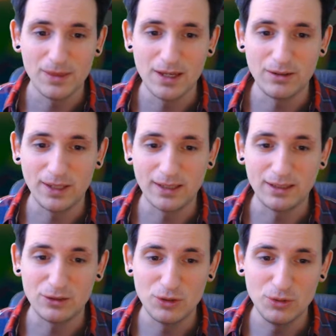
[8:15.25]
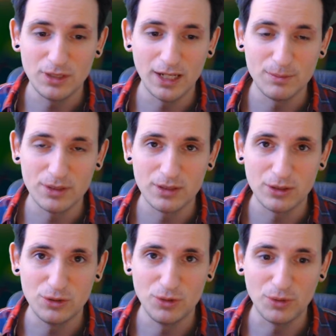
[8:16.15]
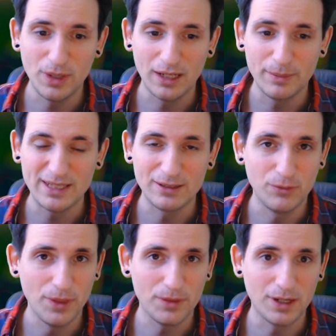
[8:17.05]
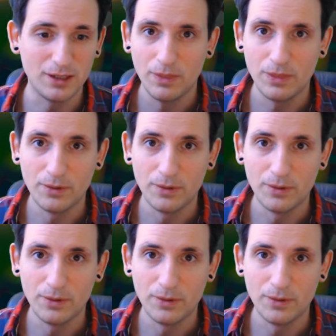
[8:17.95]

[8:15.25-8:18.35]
then you're getting 2 times 2/3 elementals with Taunt,